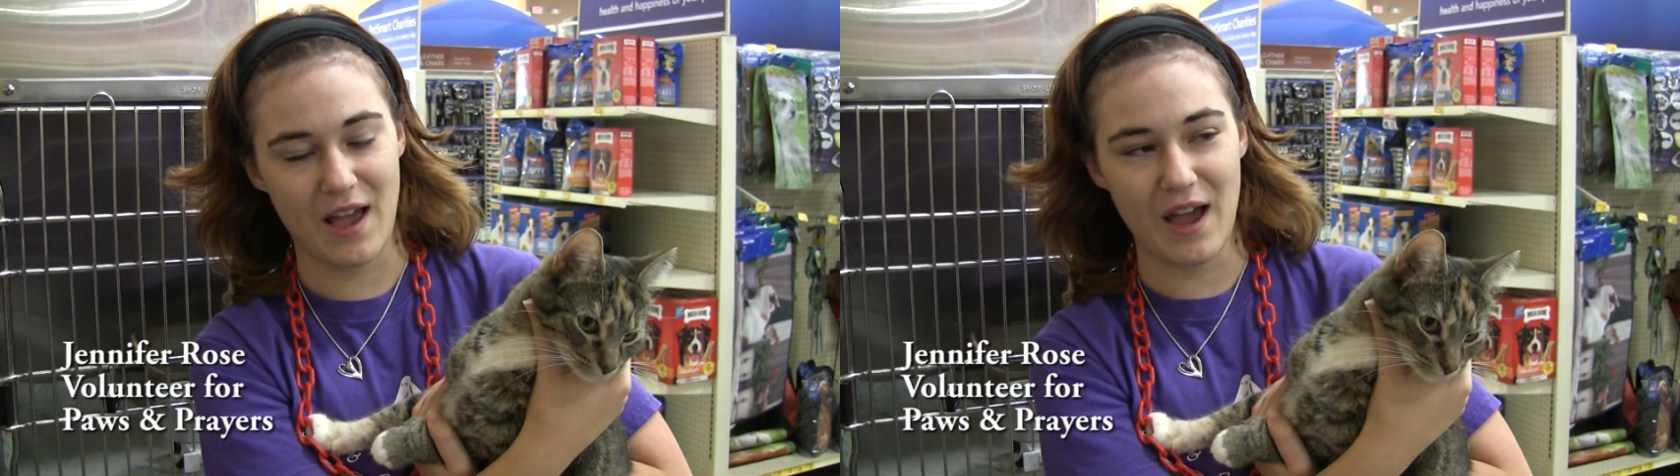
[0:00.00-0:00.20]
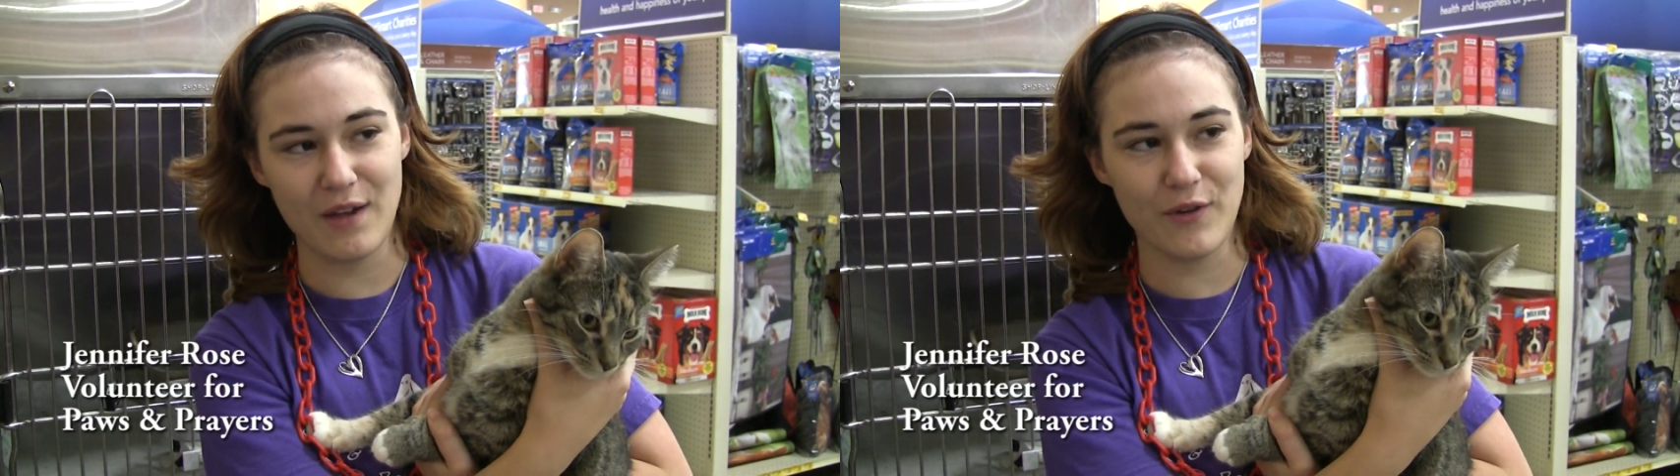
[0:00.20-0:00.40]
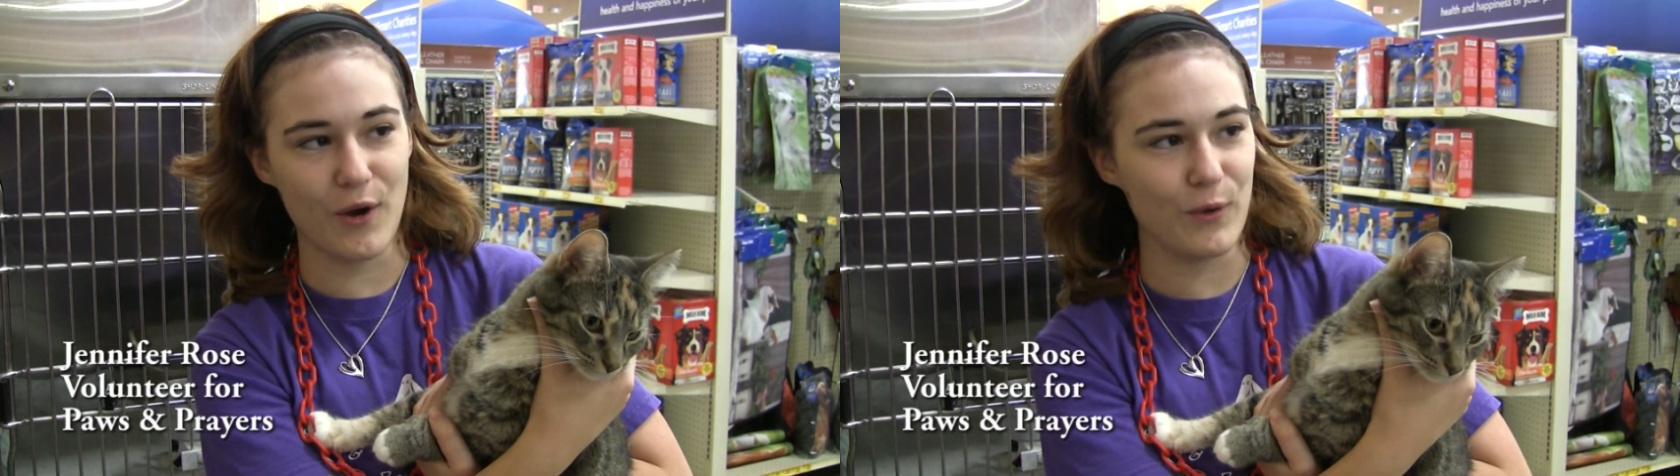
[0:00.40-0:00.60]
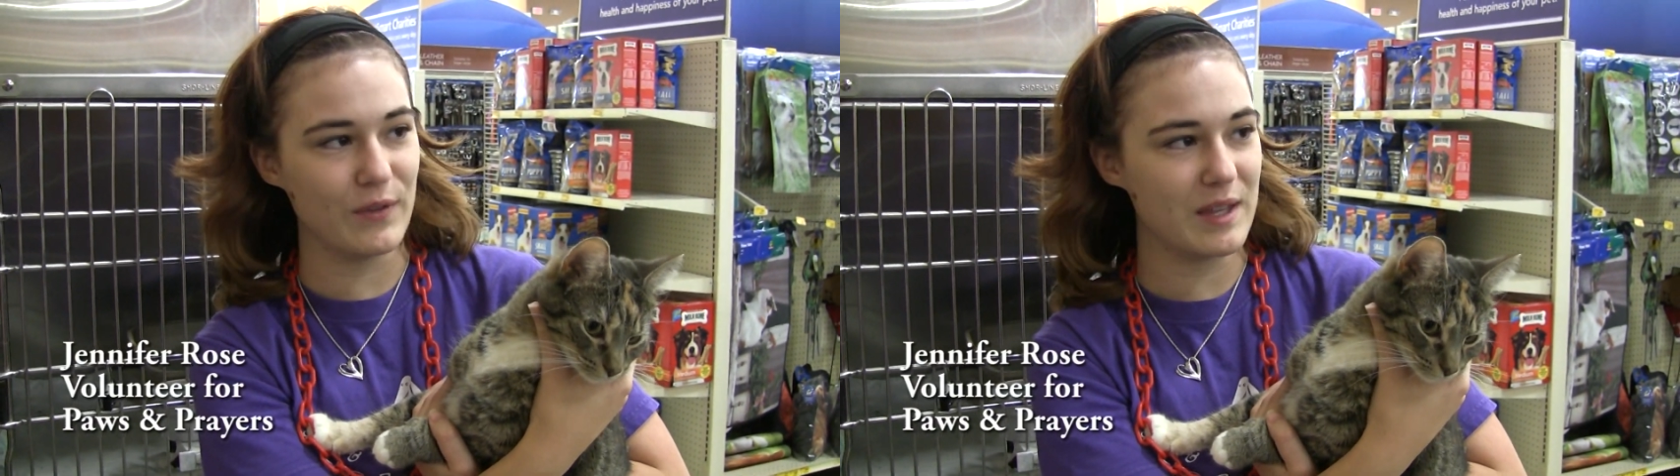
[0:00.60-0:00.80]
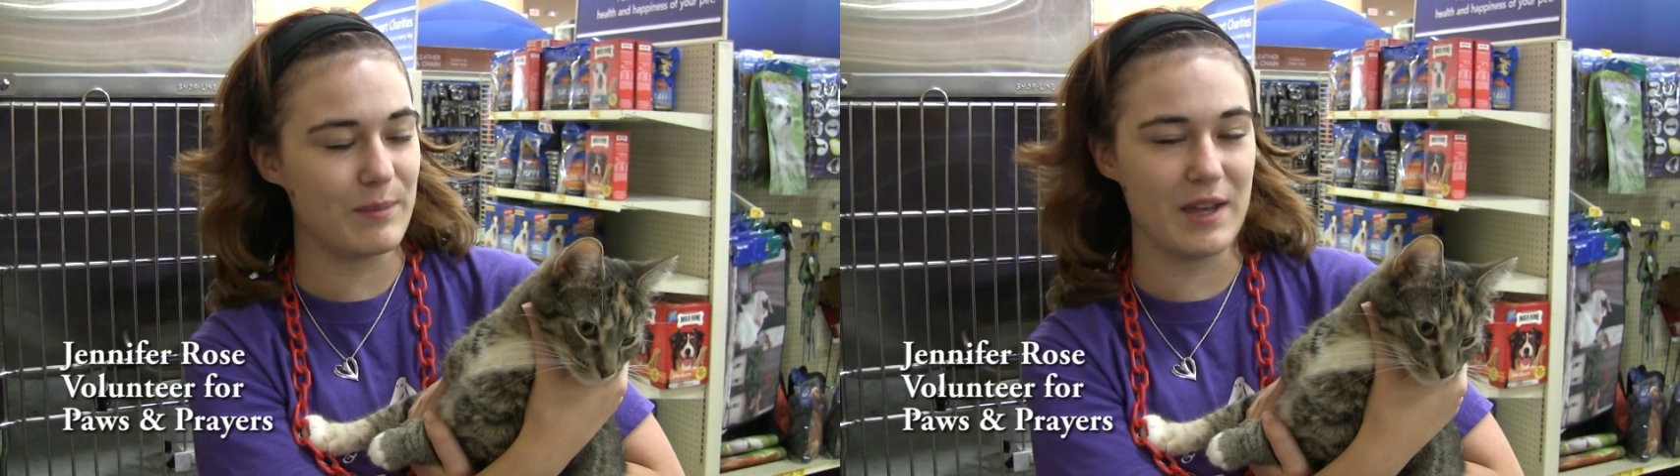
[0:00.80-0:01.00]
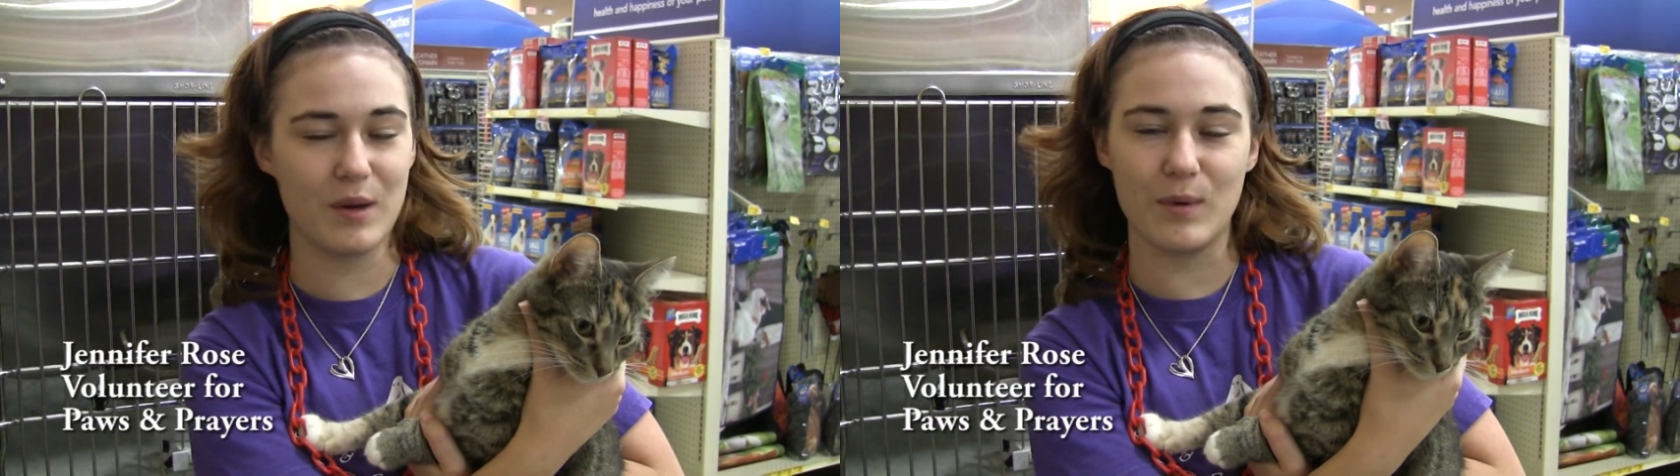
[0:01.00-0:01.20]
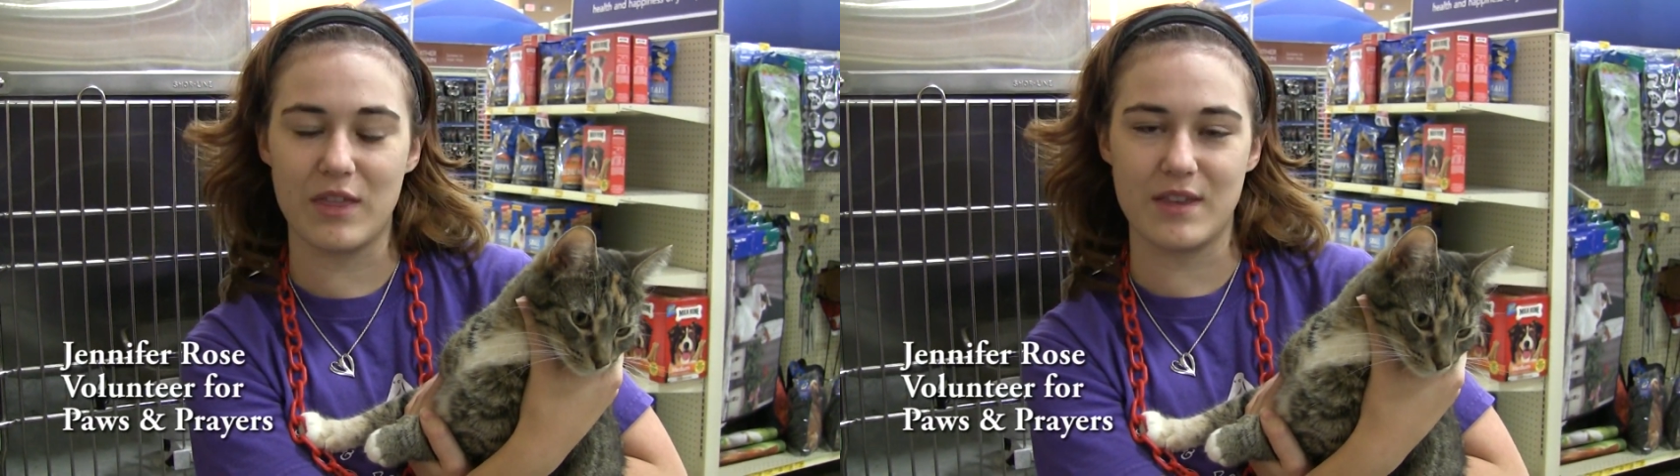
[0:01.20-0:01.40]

I've only been with